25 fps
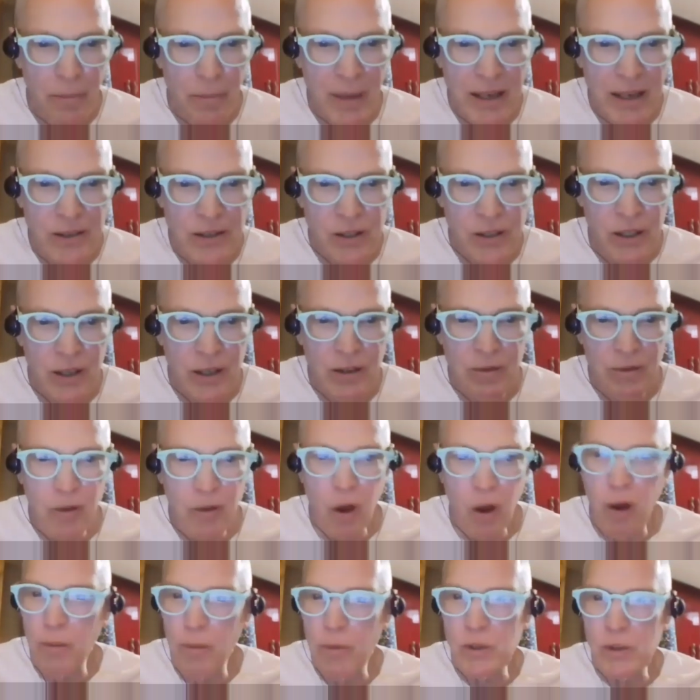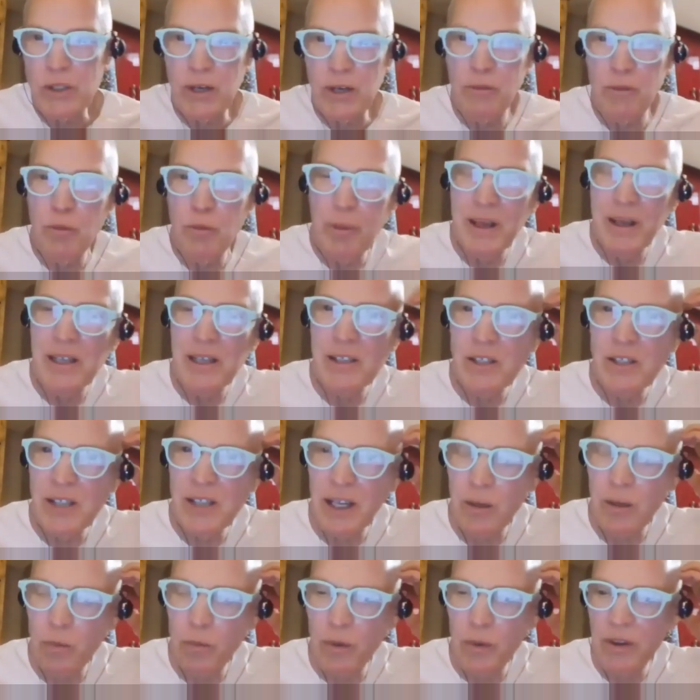Amazing. Almost everybody
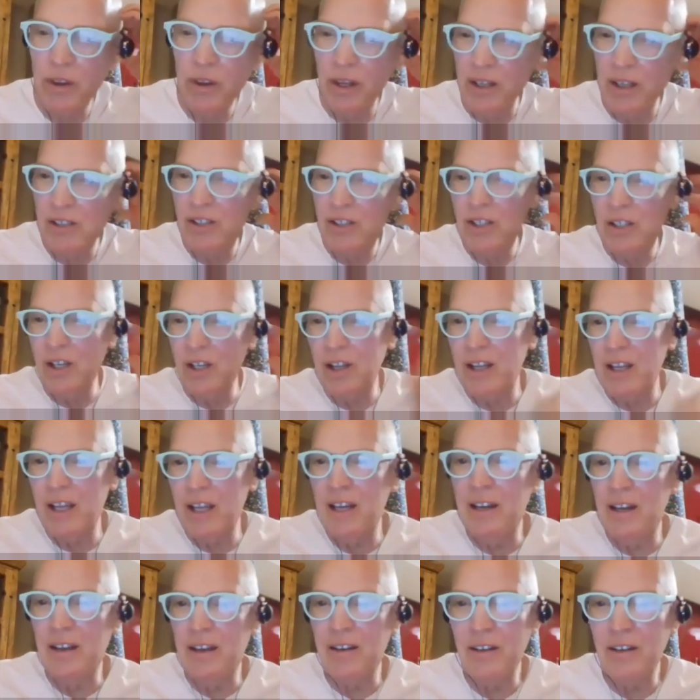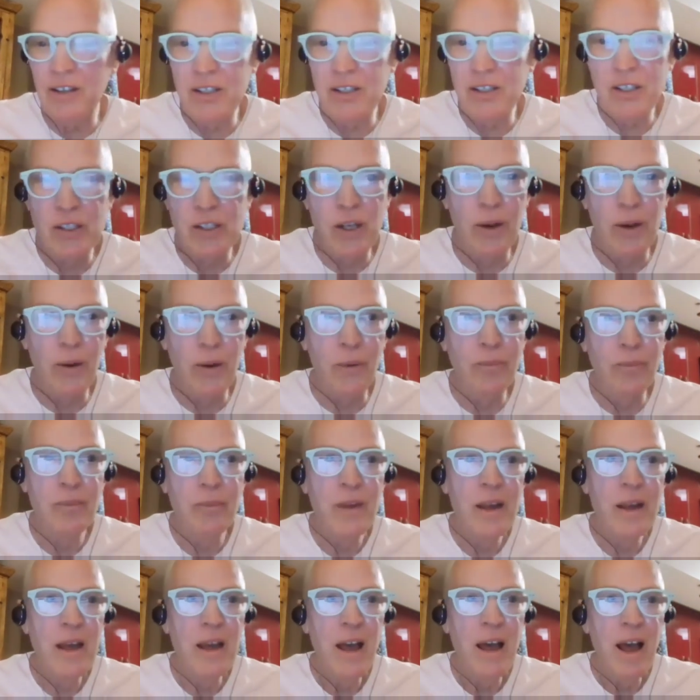stayed with us to the end. So
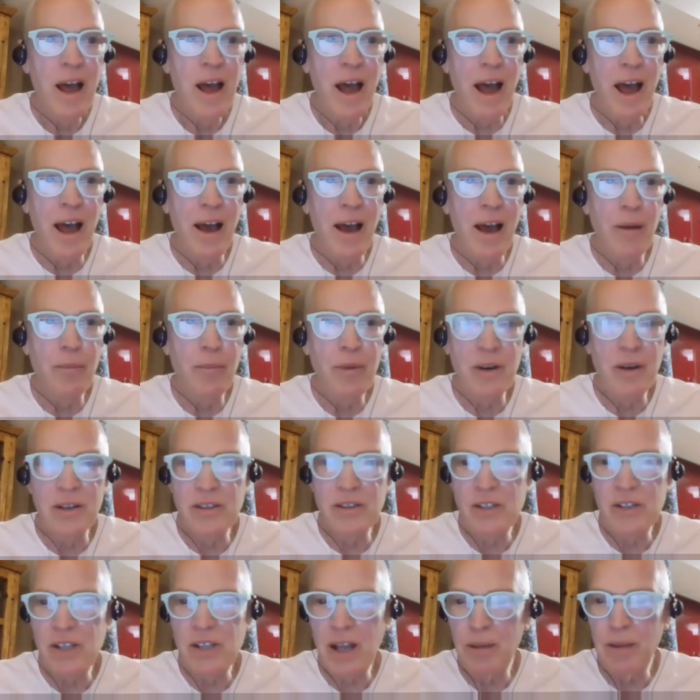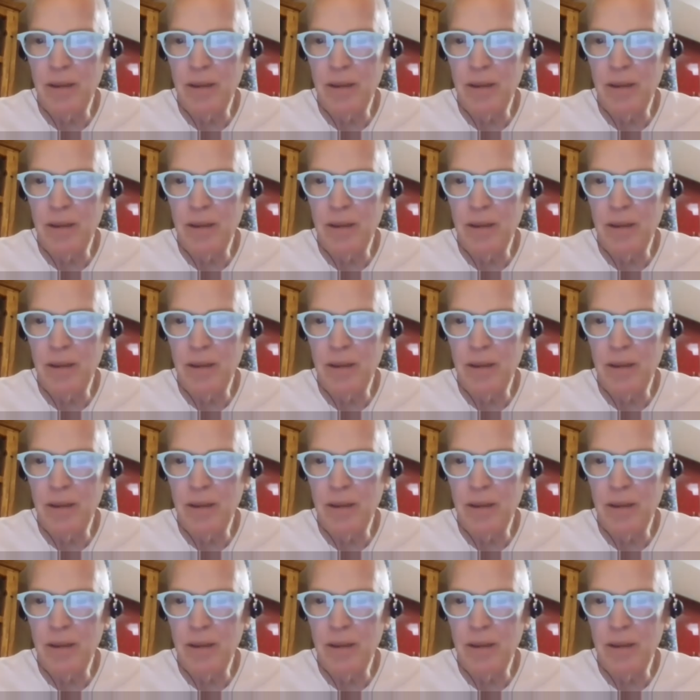I'm going to